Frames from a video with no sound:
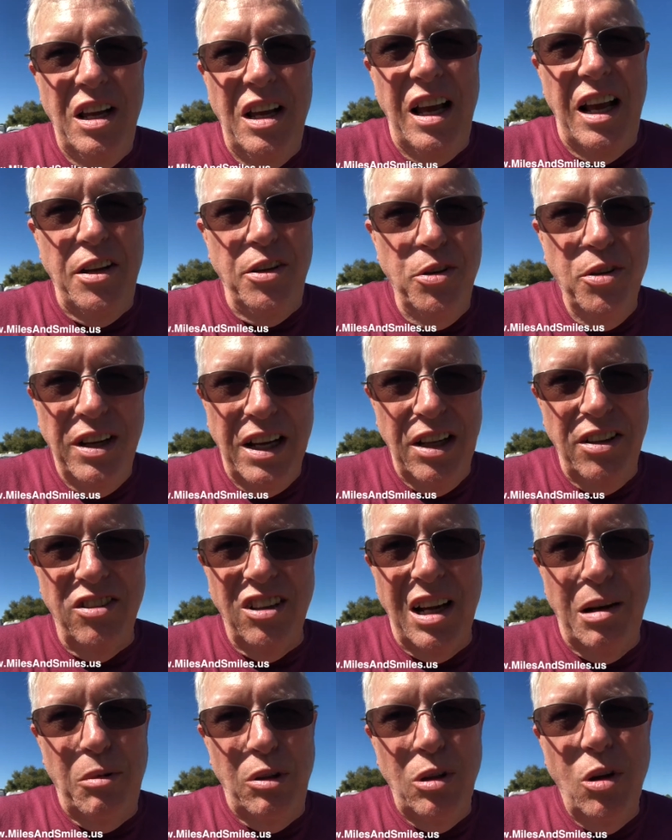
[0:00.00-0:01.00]
and you get to
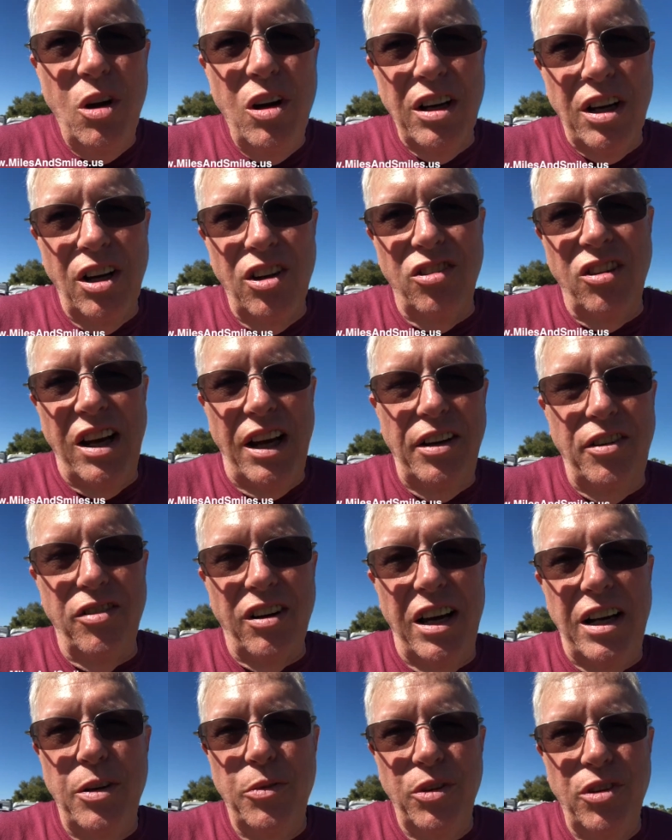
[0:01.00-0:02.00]
come along as I
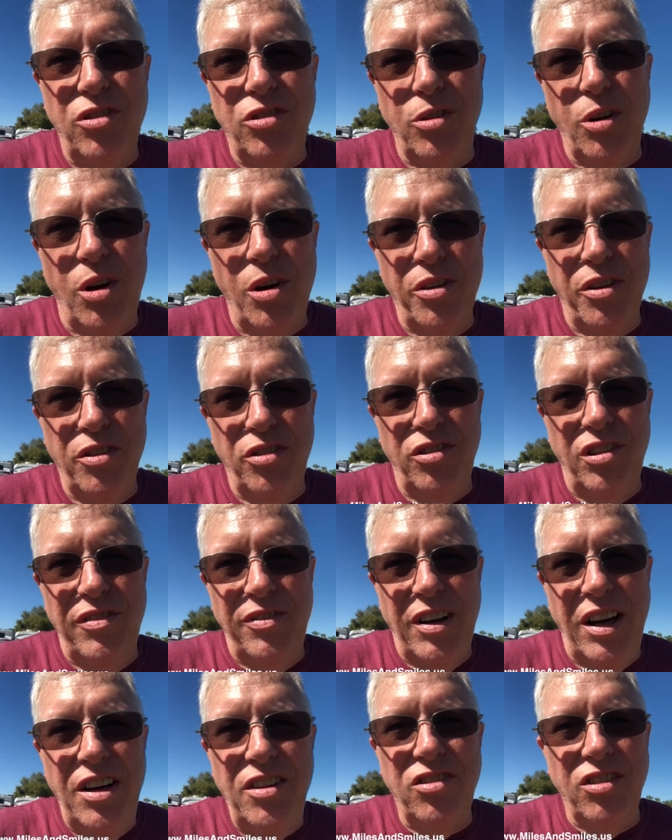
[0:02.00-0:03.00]
try to install this
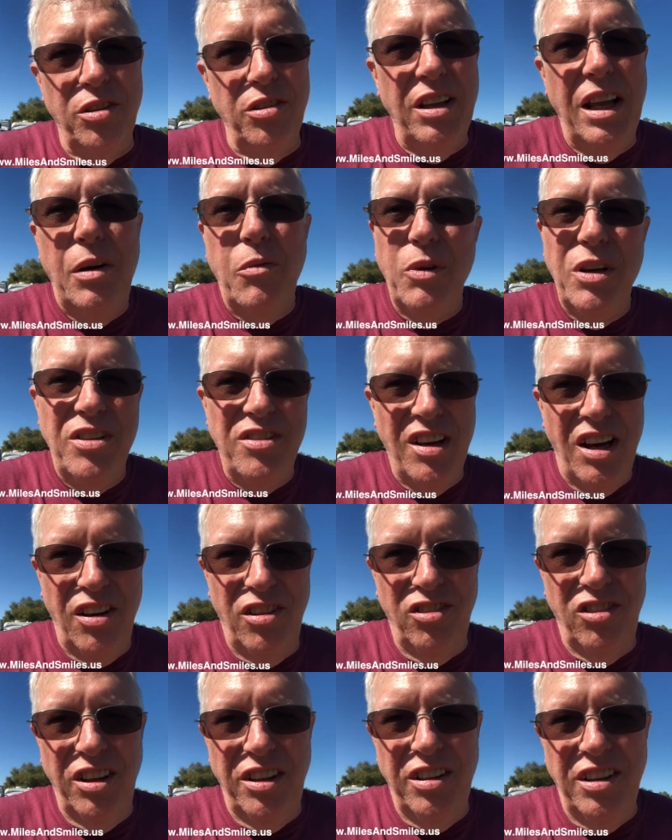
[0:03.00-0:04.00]
device and then we
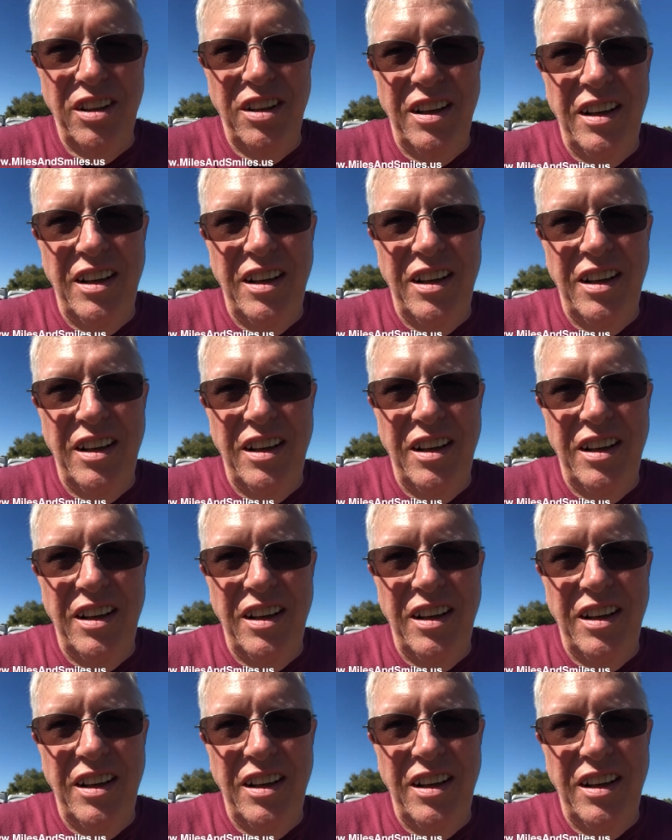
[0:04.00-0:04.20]
test it.